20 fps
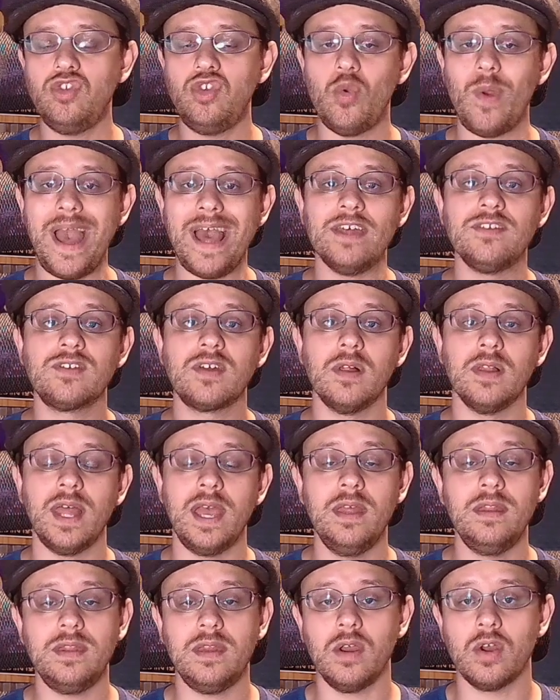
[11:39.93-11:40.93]
to
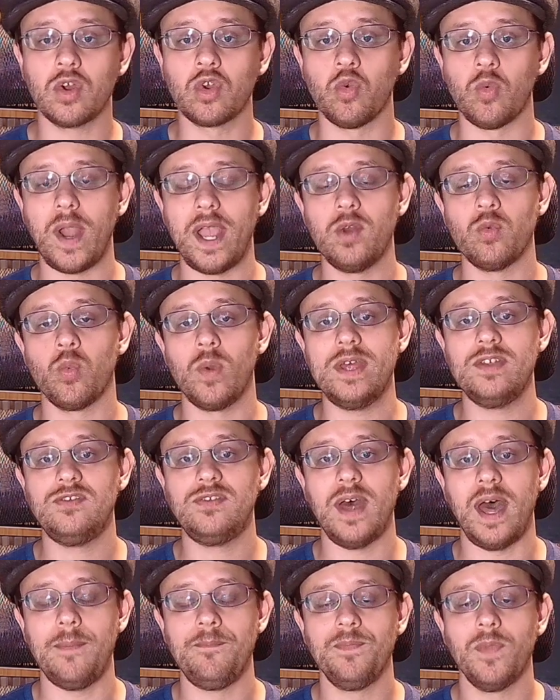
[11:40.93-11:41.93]
escalate their Great
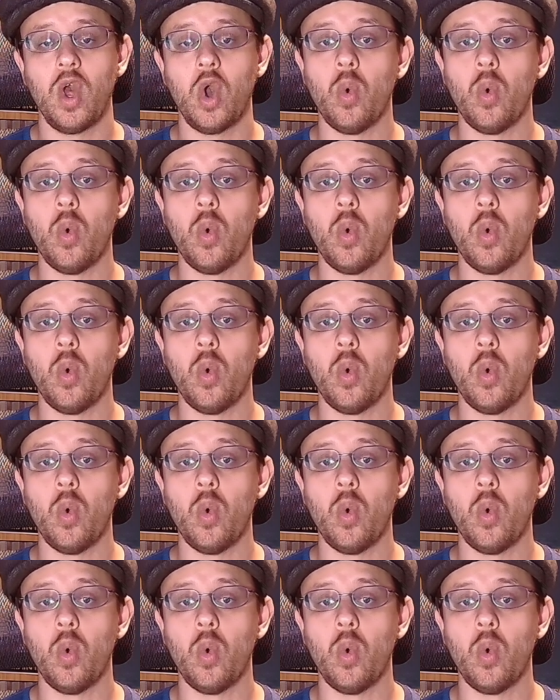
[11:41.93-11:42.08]
Reset.